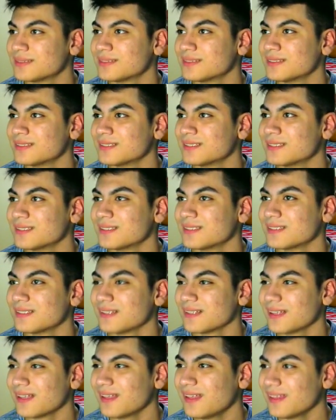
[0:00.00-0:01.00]

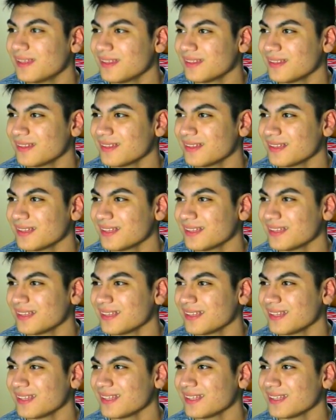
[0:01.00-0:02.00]

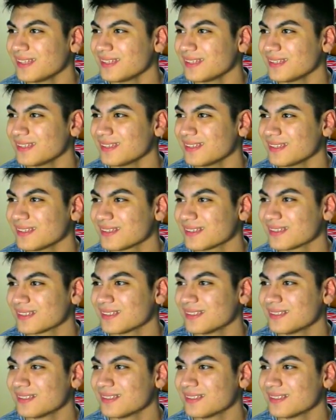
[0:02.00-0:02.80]
Nobody speaks.